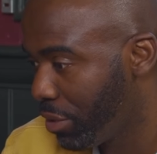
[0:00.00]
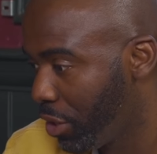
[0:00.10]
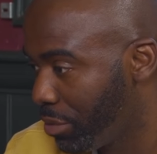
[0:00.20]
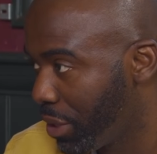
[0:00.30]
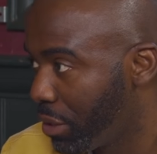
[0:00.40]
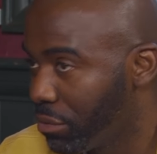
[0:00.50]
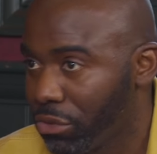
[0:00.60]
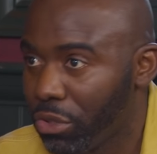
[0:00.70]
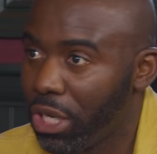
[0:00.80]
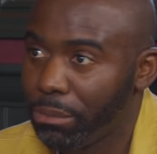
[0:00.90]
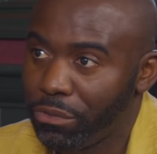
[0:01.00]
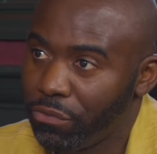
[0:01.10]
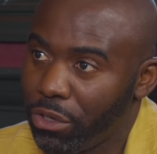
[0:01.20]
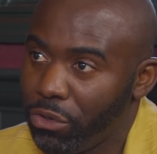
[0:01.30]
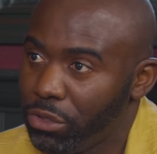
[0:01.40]
I'll be so happy if
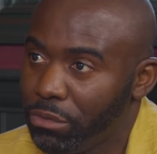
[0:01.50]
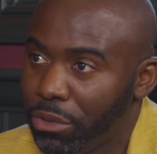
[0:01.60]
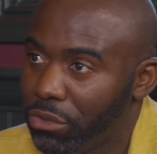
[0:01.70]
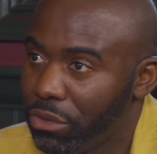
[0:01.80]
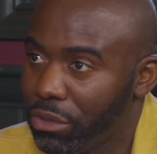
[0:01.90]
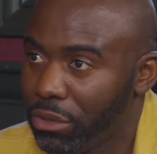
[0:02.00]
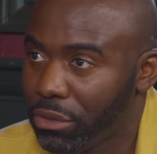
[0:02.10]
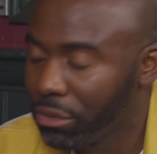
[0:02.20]
I coach Bolton.